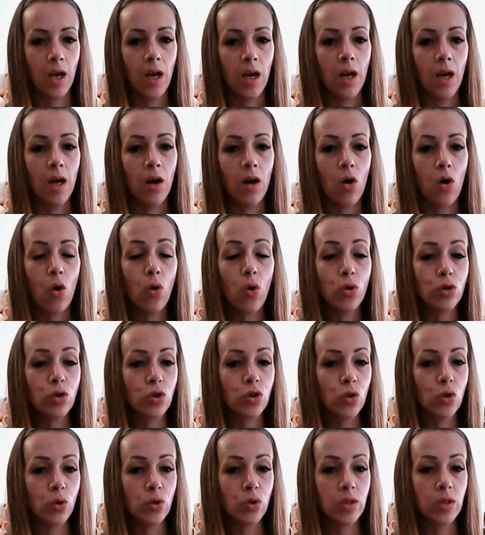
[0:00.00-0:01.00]

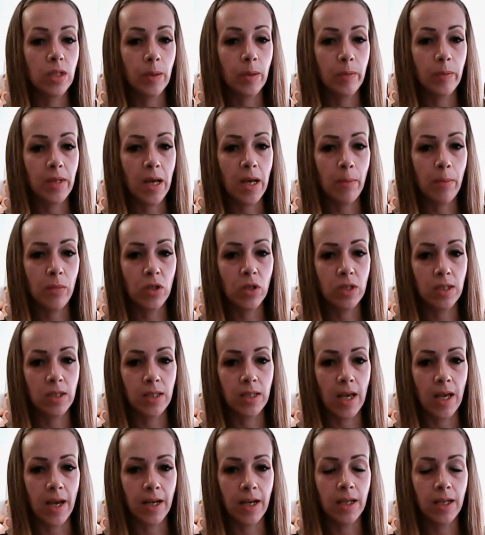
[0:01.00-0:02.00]
Also on September
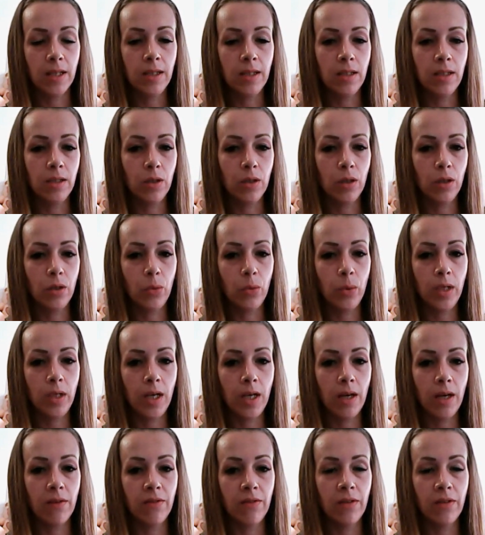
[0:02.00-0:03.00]
2nd, we
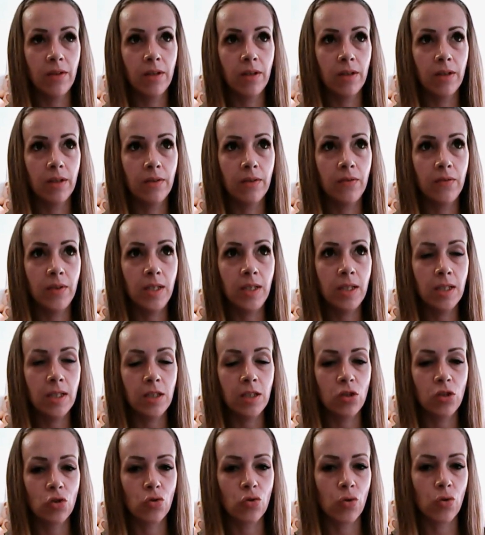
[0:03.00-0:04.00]
have Venus
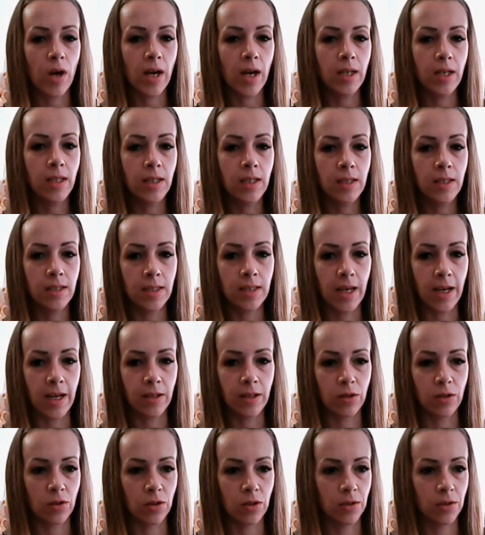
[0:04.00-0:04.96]
trining Saturn.